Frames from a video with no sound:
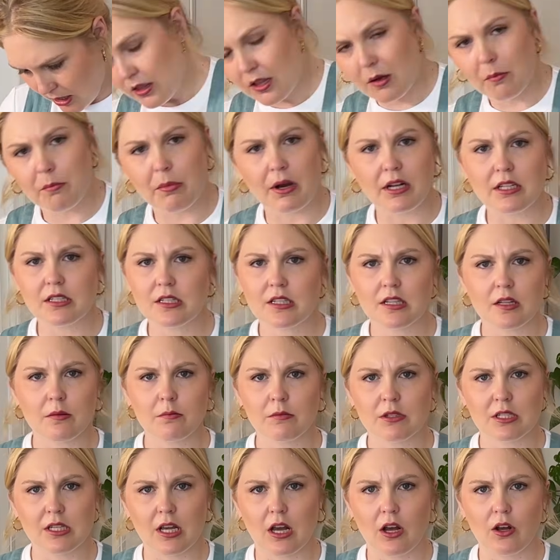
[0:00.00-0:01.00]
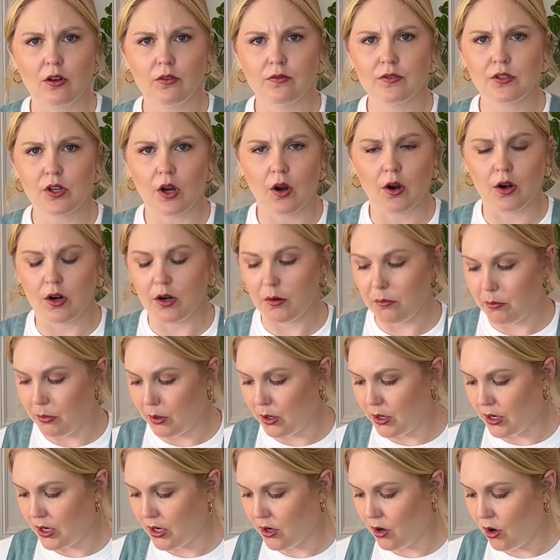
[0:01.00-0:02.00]
The buns themselves aren't
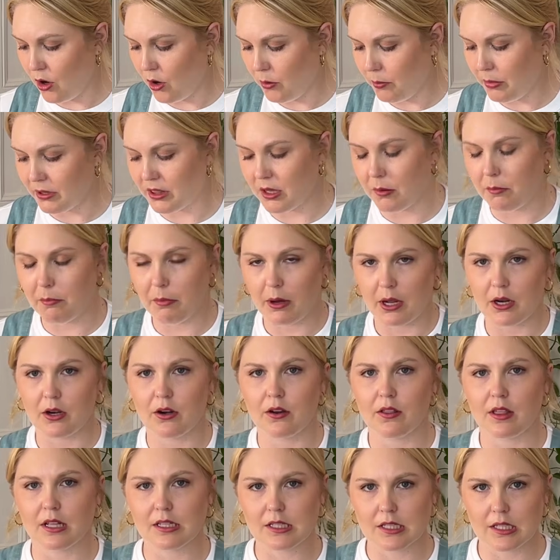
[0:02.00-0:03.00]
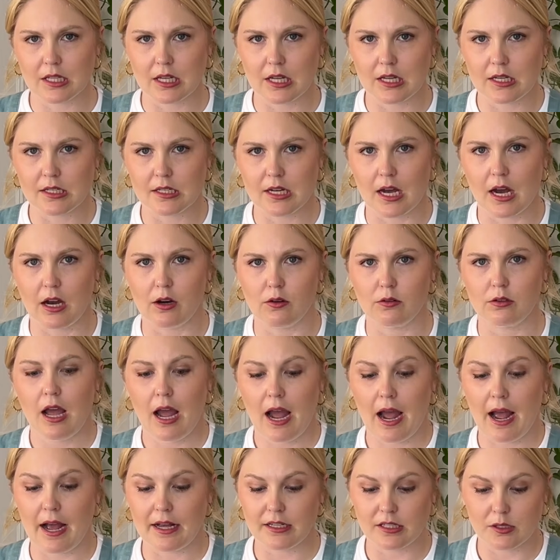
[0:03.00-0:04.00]
burned at all, but the butter that's leaked out
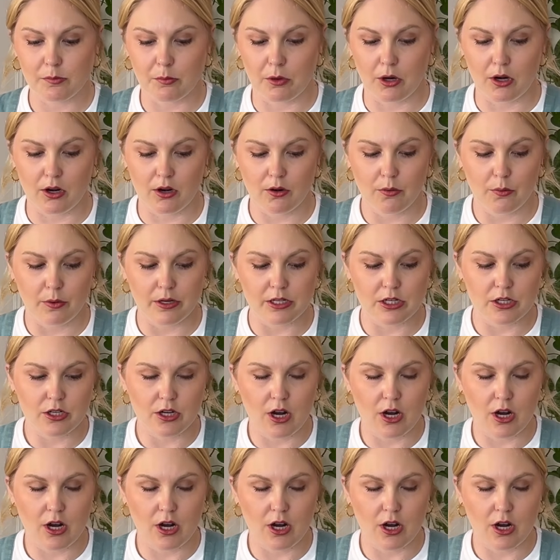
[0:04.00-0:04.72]
has burned, which